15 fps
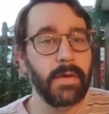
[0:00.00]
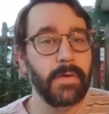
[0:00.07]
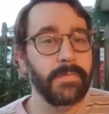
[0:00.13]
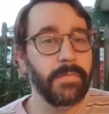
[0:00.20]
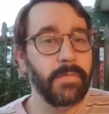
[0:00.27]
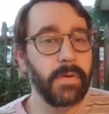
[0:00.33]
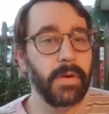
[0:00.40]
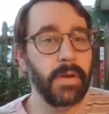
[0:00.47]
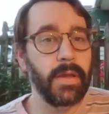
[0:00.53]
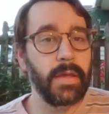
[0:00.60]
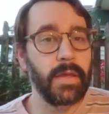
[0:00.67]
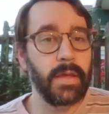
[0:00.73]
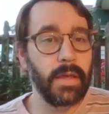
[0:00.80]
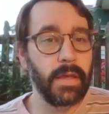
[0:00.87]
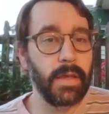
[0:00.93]
For
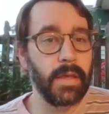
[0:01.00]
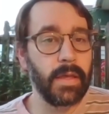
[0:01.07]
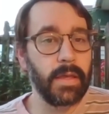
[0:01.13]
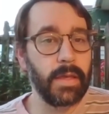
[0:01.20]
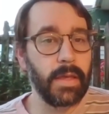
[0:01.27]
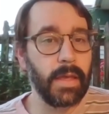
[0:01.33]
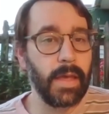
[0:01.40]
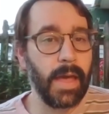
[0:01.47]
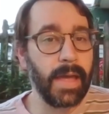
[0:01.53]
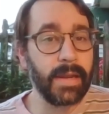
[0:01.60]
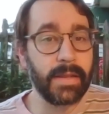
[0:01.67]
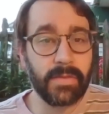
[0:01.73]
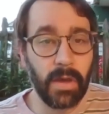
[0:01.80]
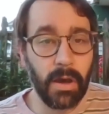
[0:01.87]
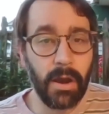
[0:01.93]
at
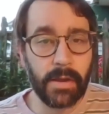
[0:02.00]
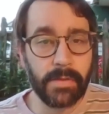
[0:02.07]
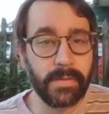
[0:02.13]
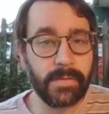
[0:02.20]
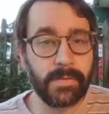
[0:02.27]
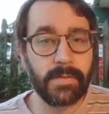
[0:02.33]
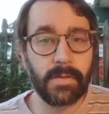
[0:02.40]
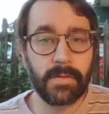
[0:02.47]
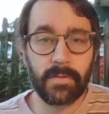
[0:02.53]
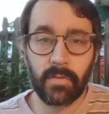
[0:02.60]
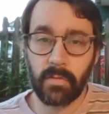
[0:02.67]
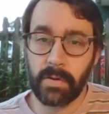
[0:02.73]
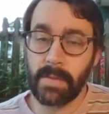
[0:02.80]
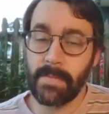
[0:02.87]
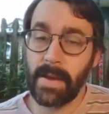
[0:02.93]
its heart, this is a
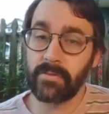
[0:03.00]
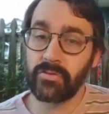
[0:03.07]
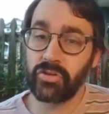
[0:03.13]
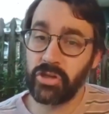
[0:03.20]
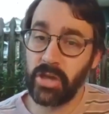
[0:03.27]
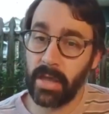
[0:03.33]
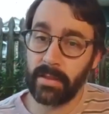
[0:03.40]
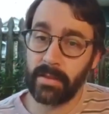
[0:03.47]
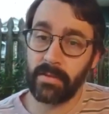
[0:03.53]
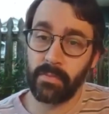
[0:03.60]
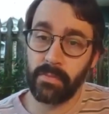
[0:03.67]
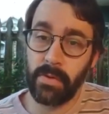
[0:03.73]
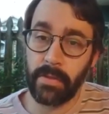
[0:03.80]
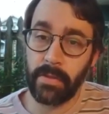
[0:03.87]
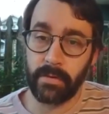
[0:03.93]
story about jealous
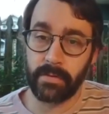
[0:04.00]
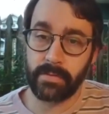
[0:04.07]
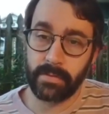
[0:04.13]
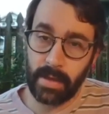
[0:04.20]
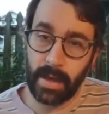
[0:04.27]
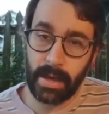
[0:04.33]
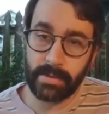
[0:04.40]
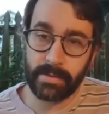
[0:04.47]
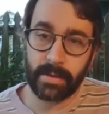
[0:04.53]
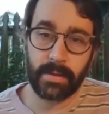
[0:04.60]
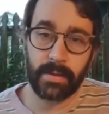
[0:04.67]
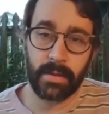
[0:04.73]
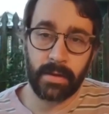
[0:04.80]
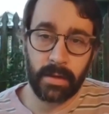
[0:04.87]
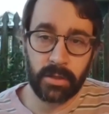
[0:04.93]
brothers, Isaac
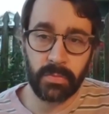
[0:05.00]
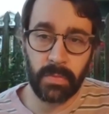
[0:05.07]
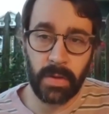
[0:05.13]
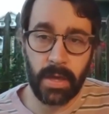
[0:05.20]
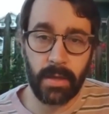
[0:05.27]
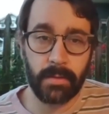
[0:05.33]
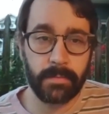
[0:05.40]
and Ishmael.